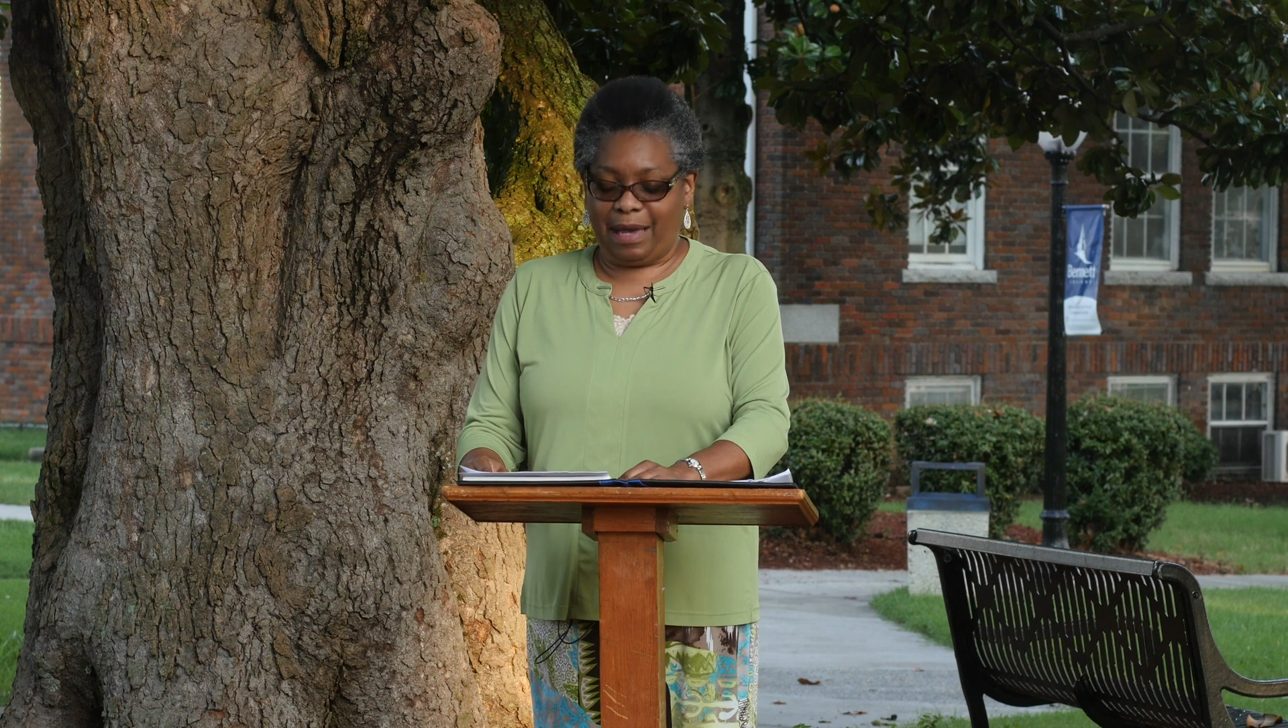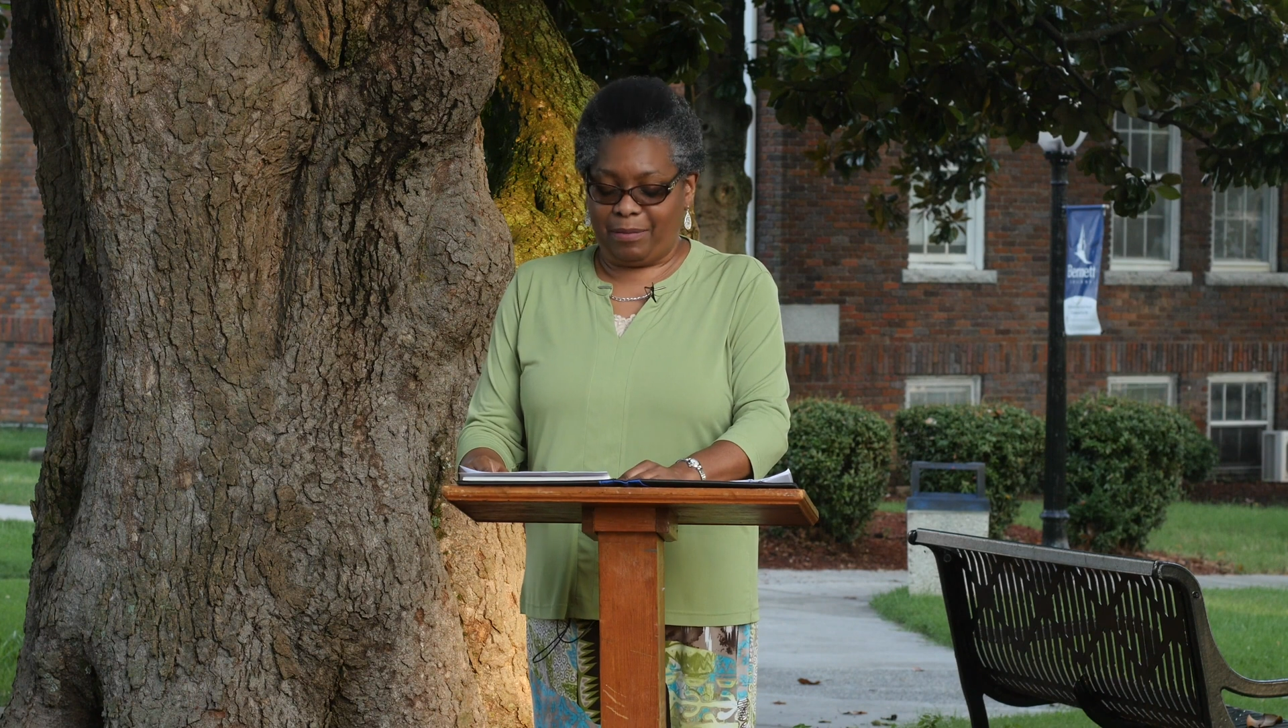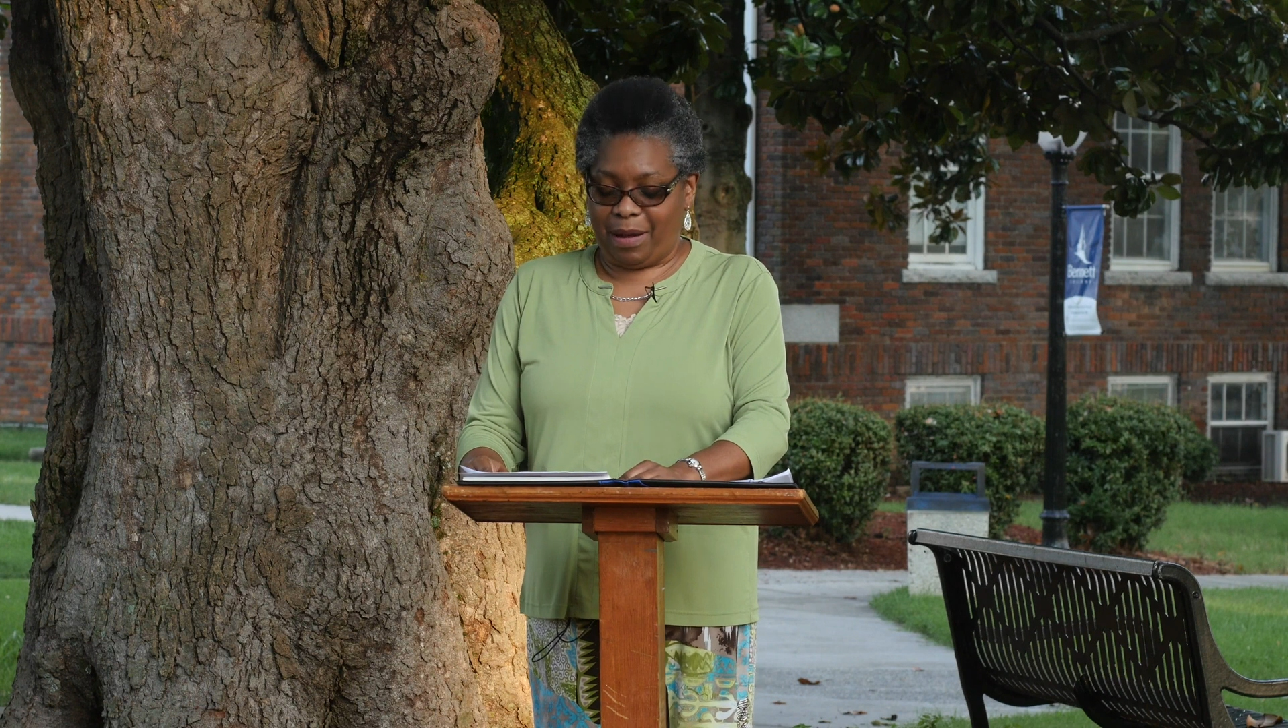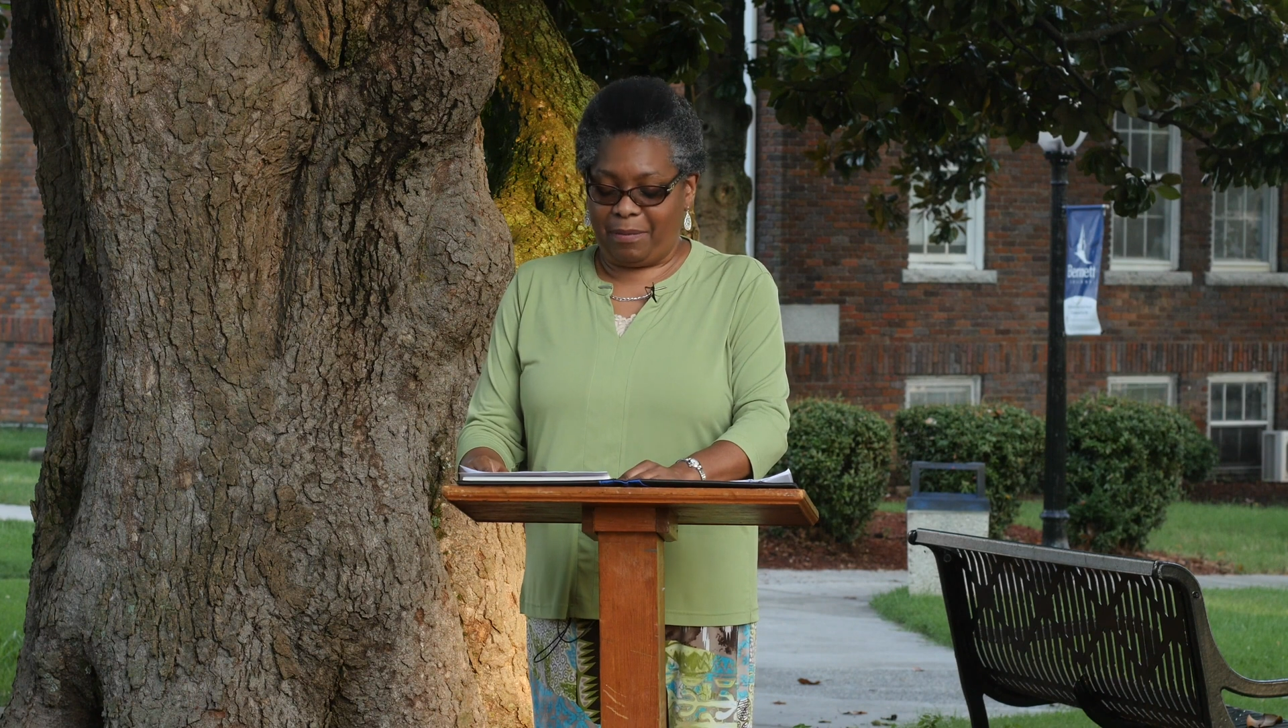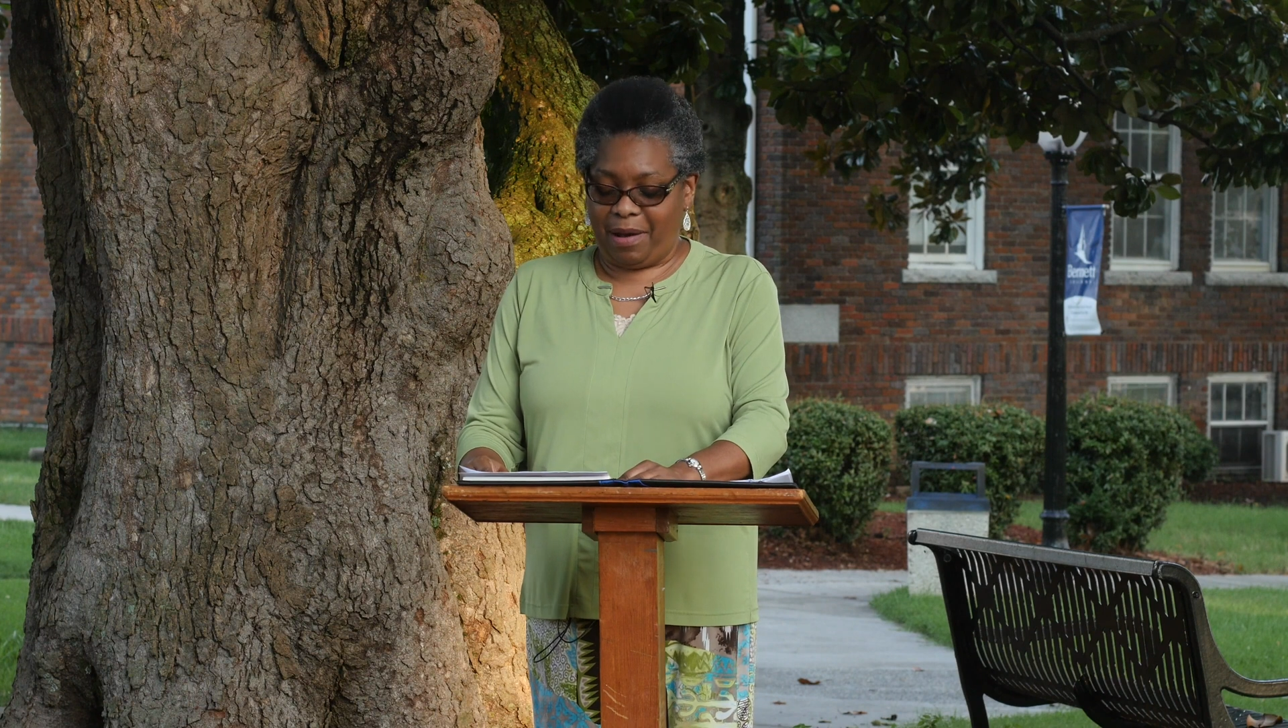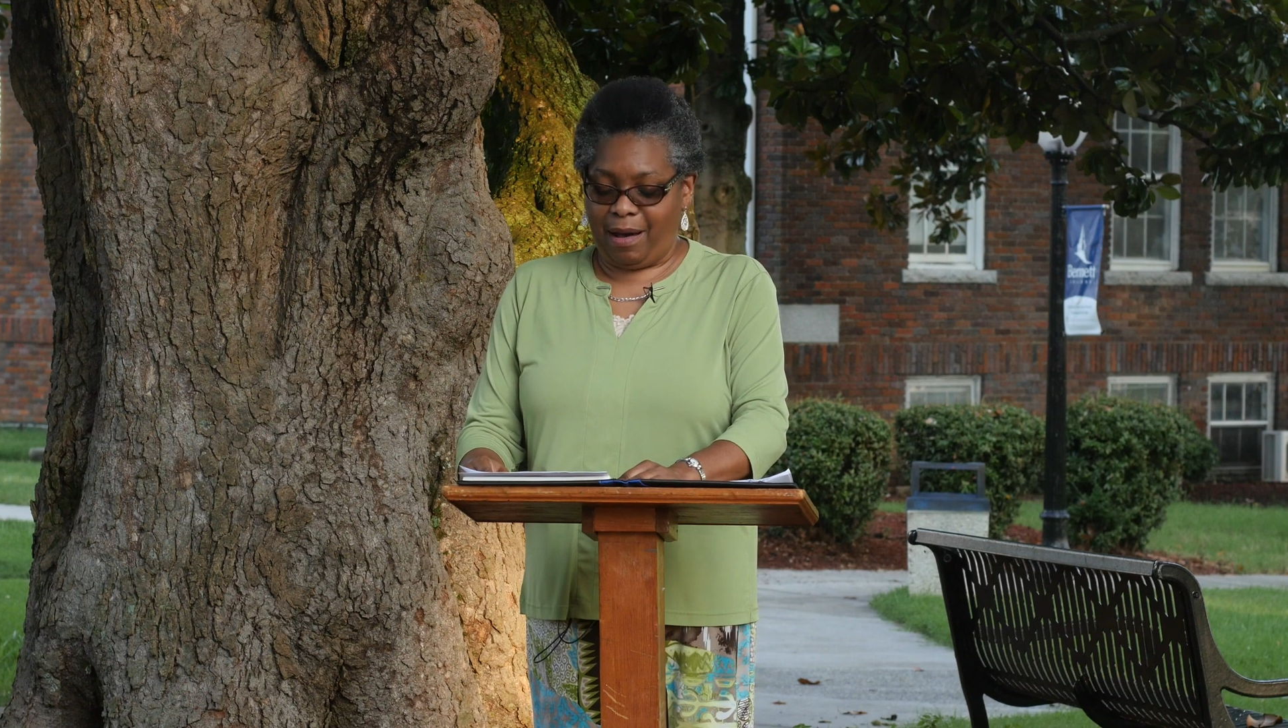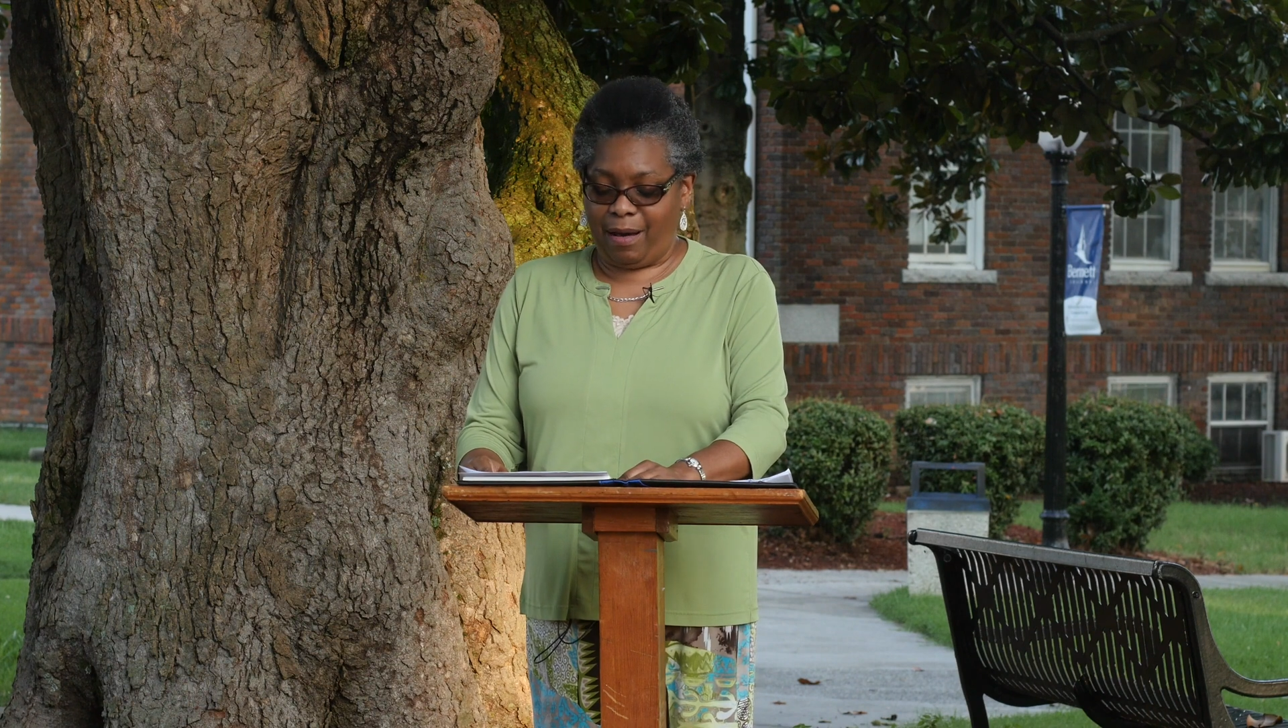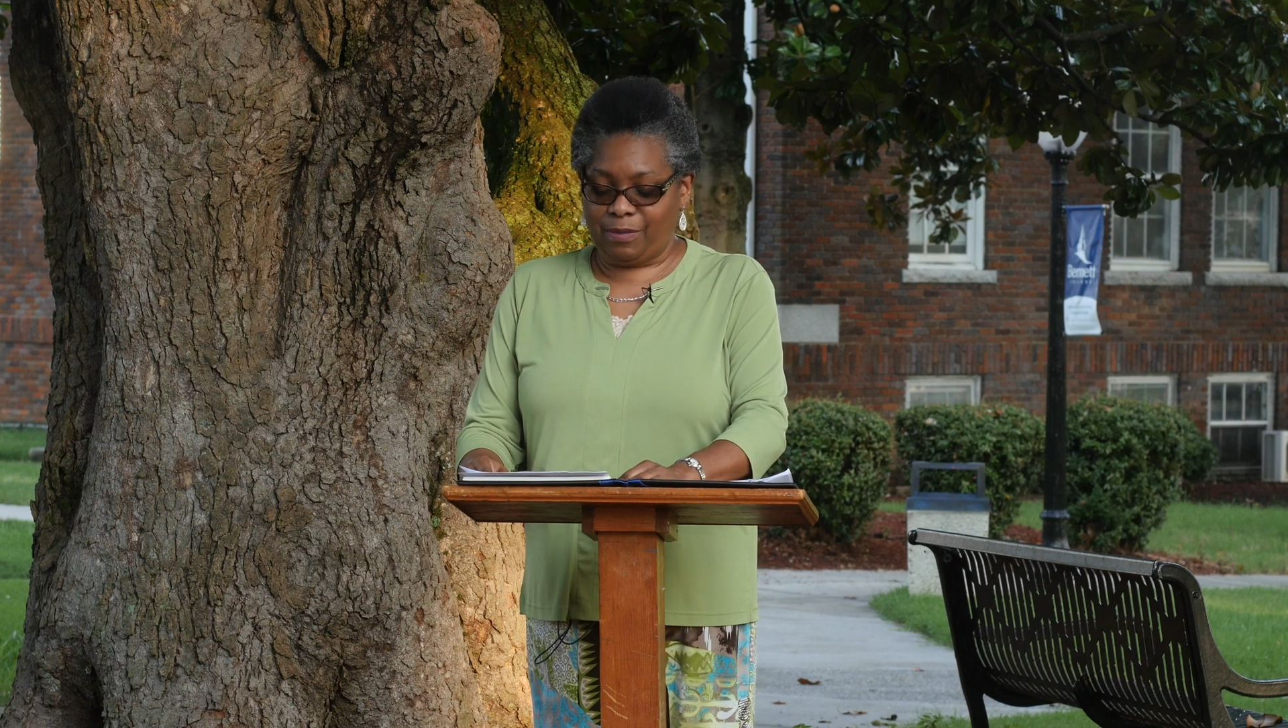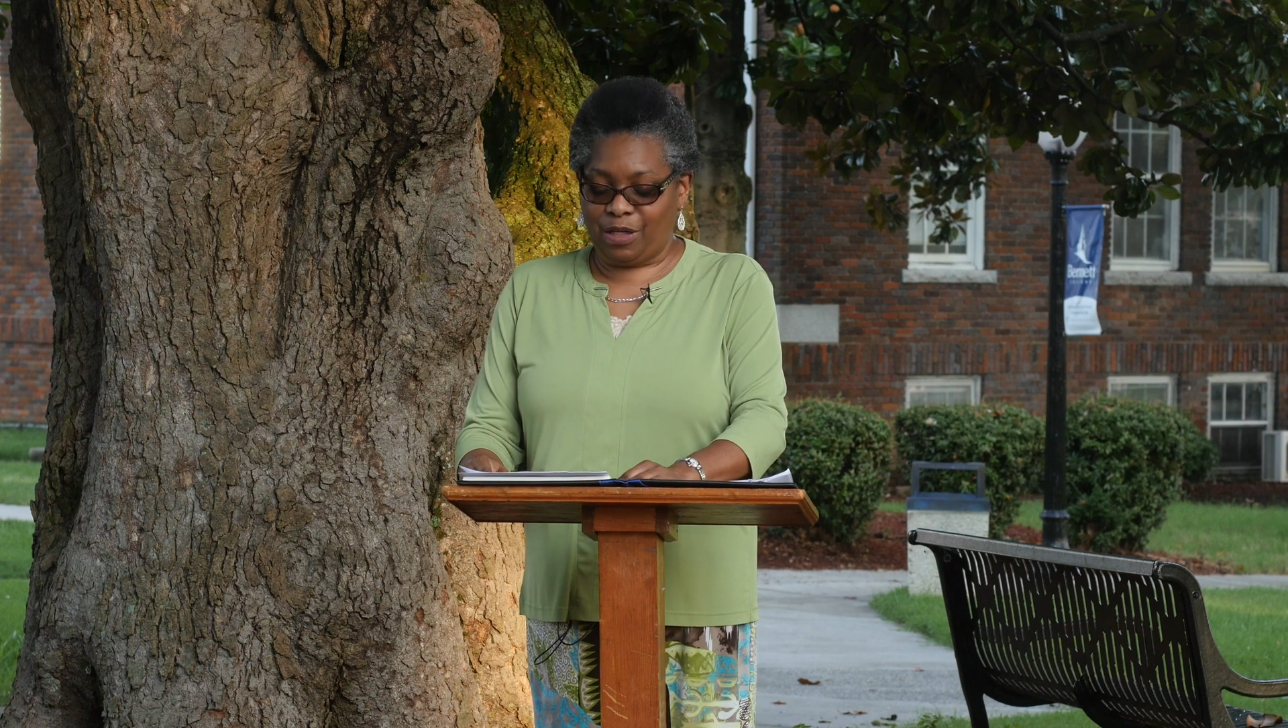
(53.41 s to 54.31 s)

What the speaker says: and my mom